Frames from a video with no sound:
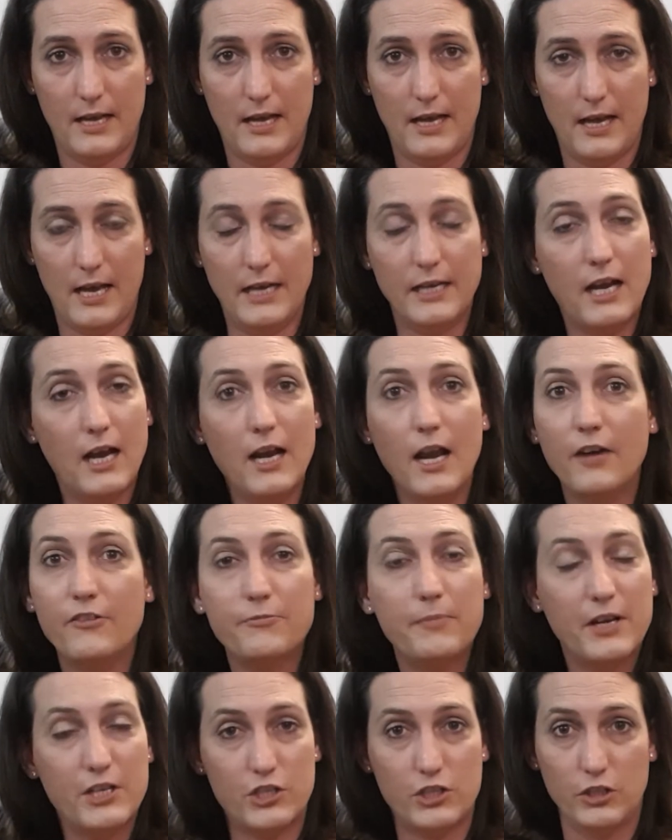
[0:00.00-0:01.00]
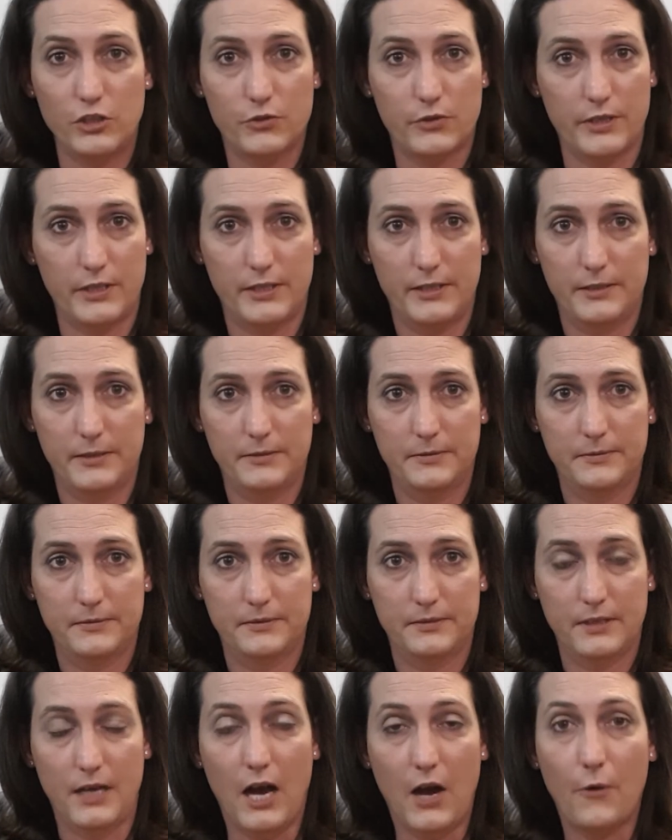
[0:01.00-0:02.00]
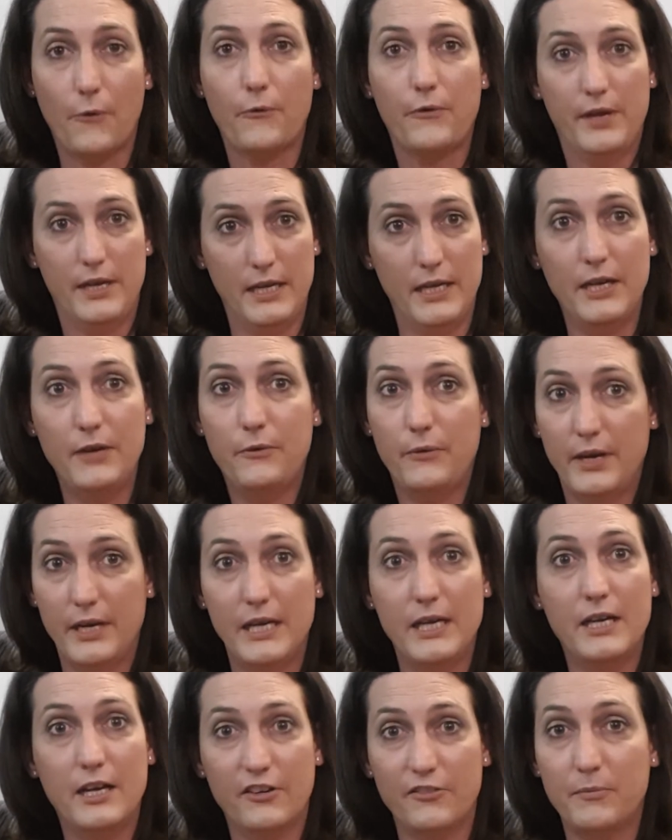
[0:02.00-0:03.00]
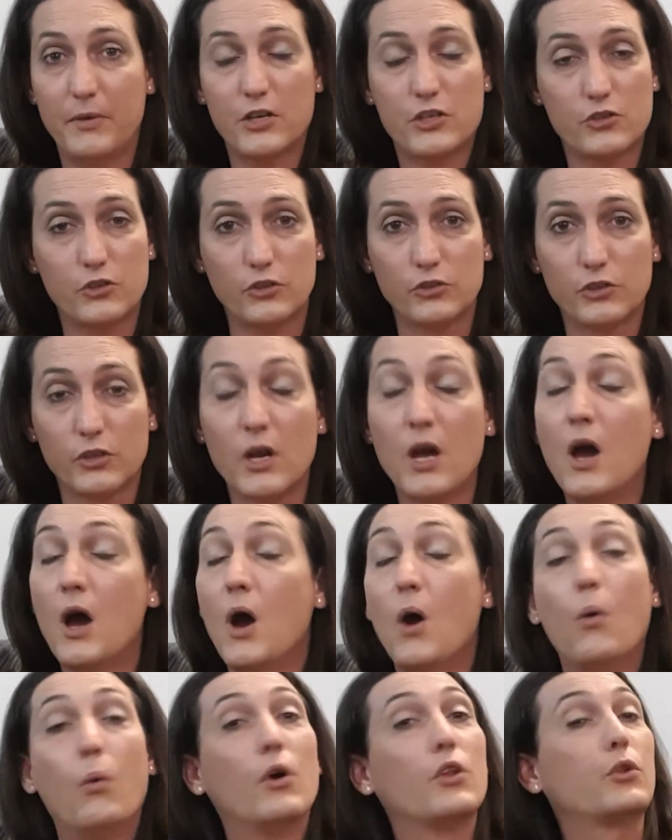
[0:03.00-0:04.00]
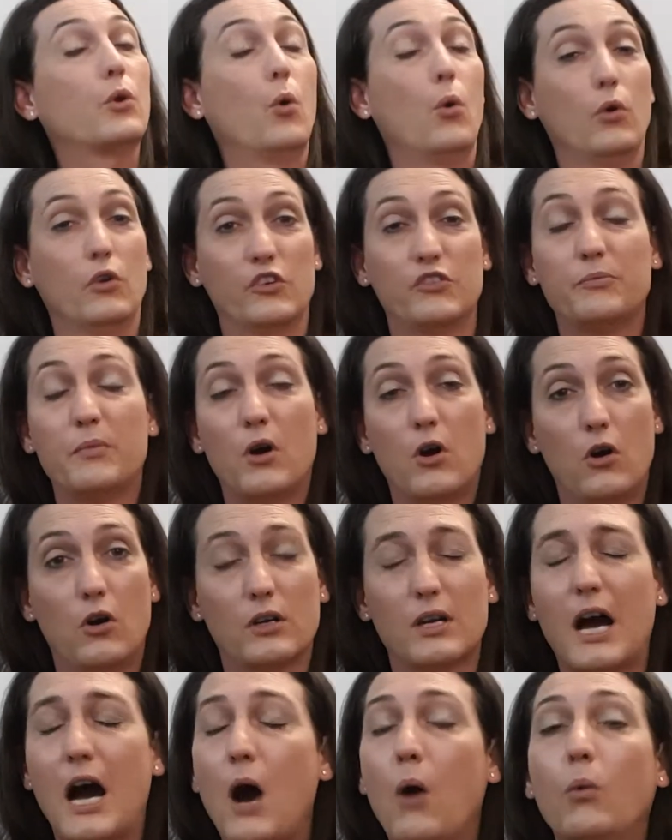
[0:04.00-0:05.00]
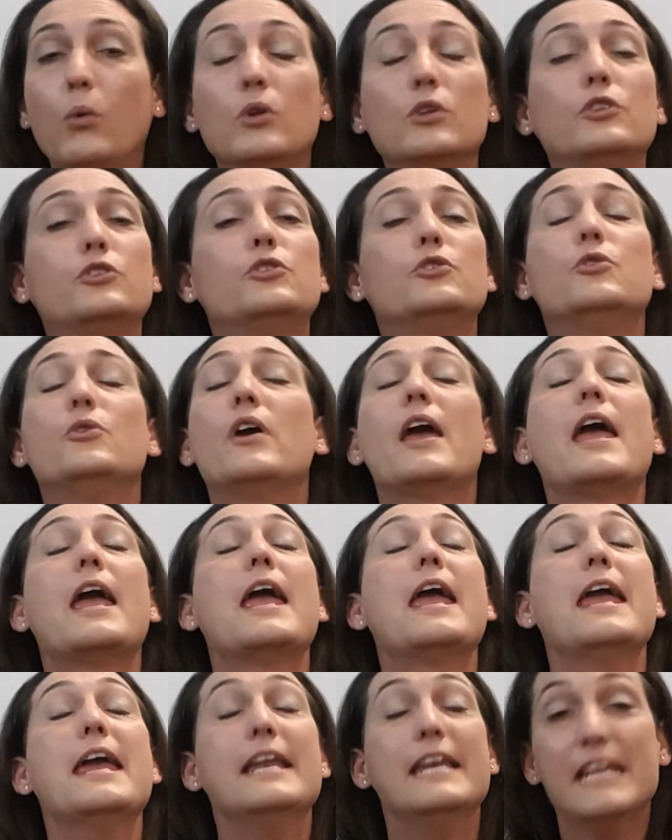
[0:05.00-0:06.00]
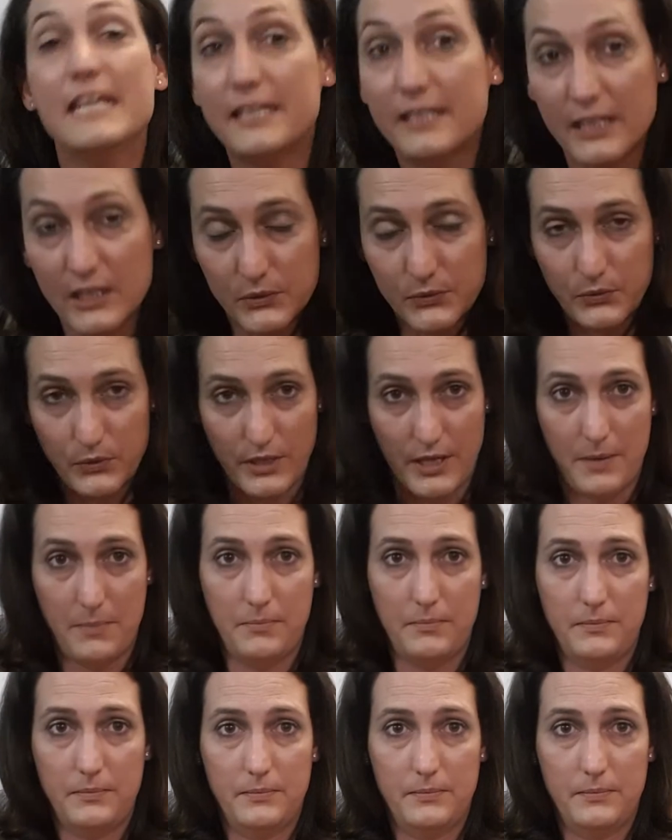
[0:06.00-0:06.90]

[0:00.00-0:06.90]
and I love my children. I really, really love my children with all of my heart. I will do anything for them,